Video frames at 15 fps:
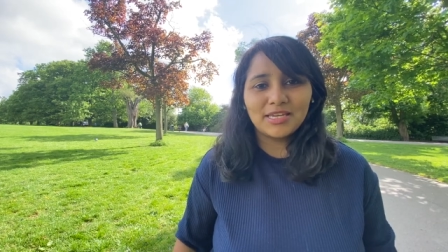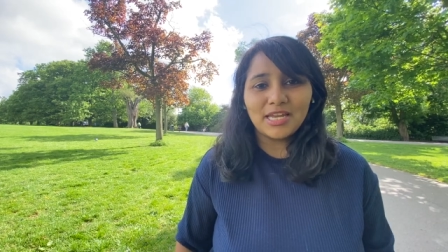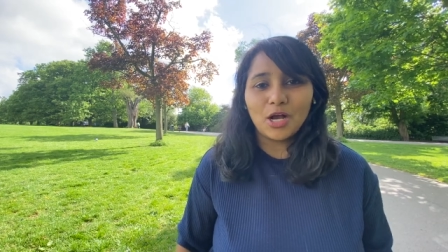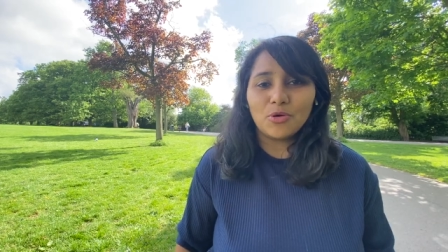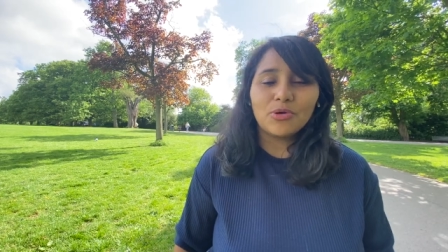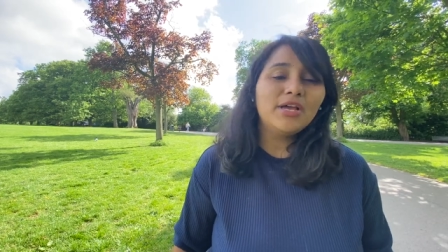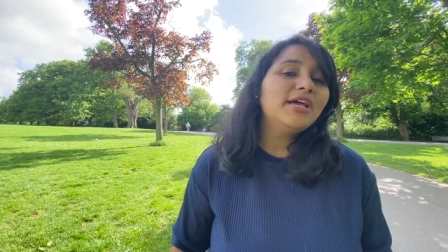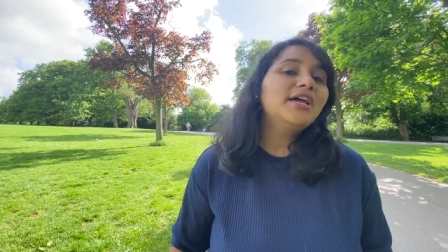
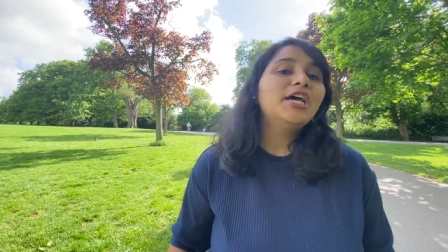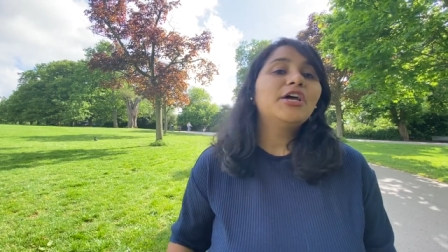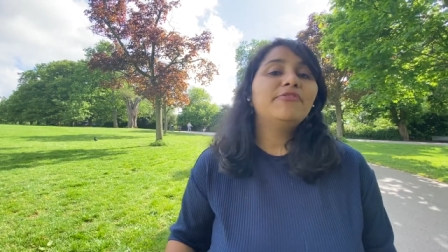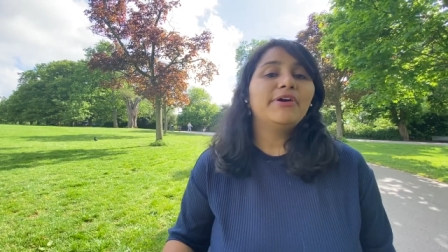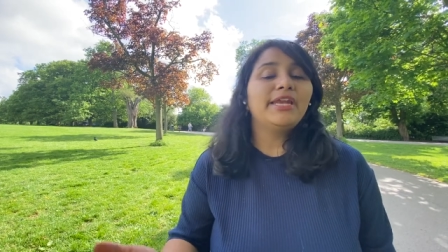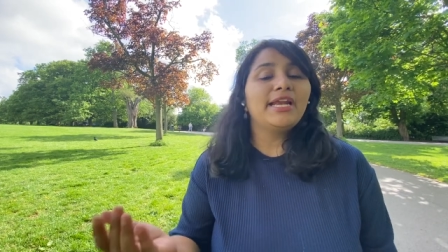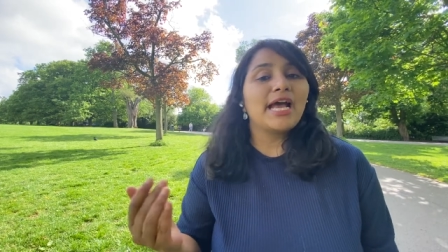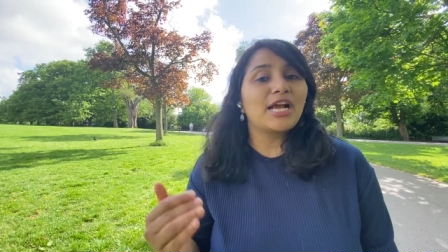Now,
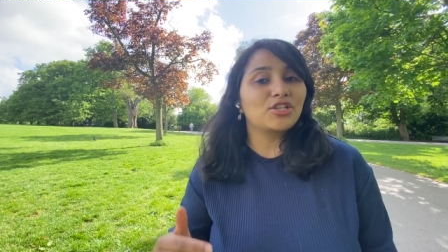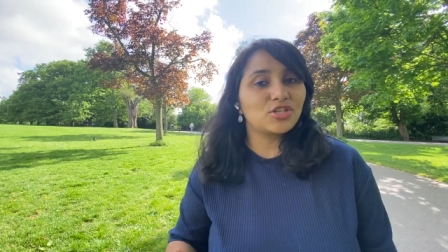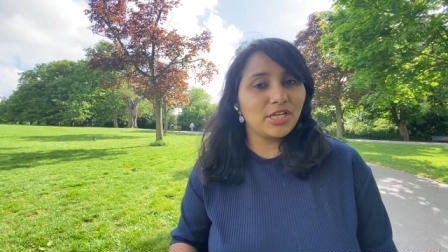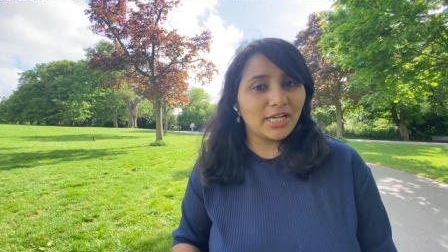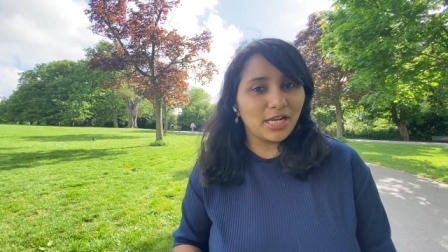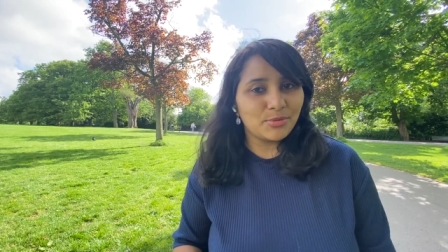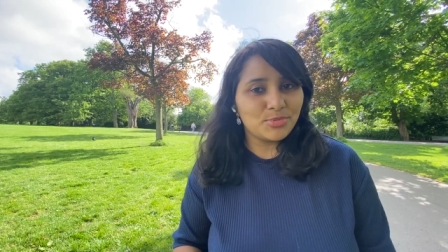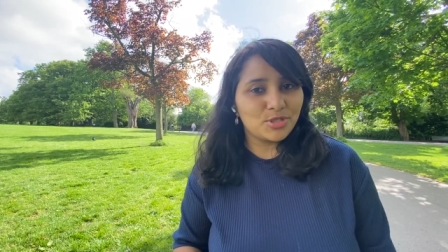when it
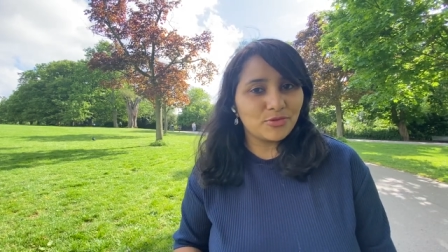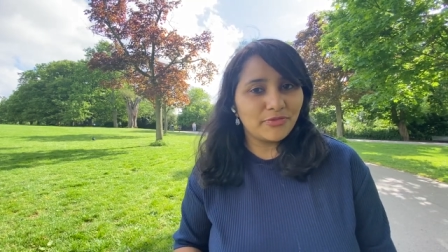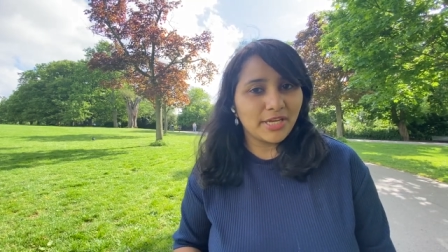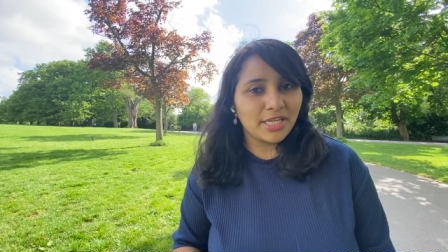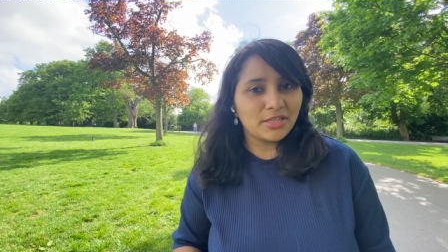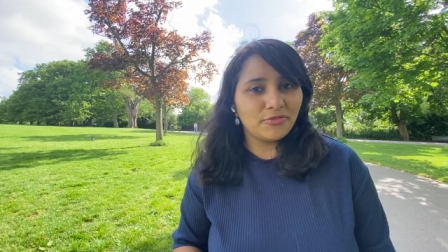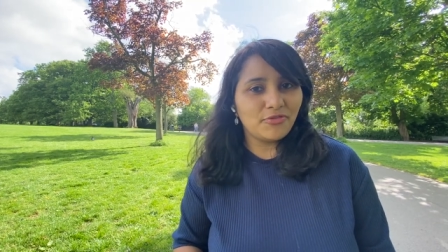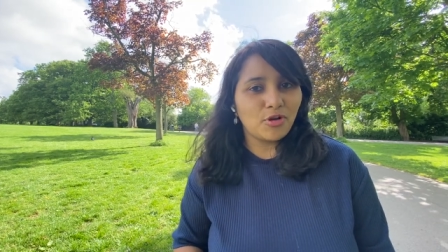actually comes to
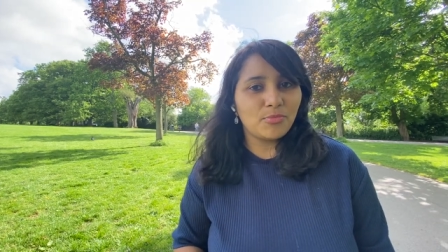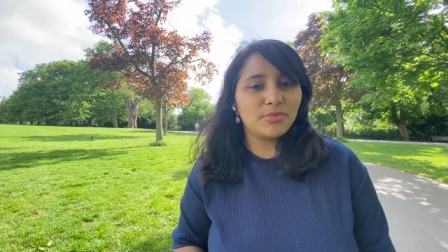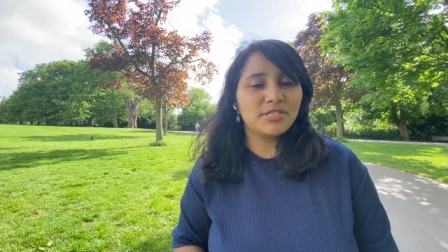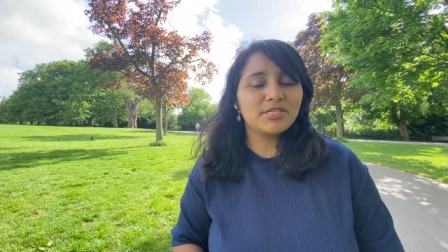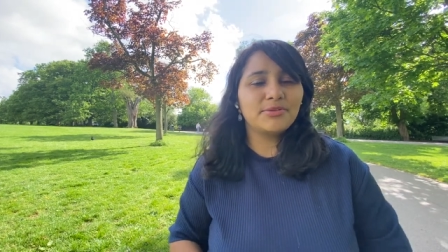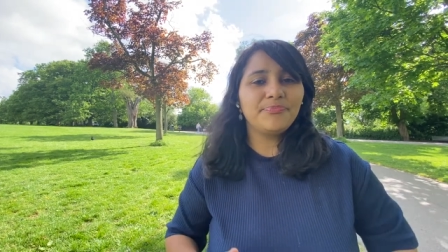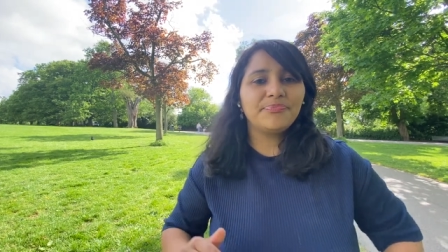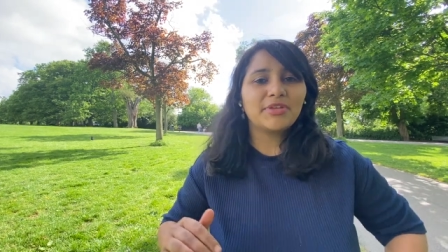wearing the
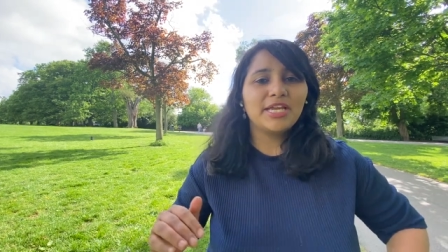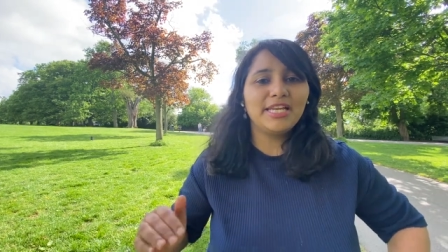formals,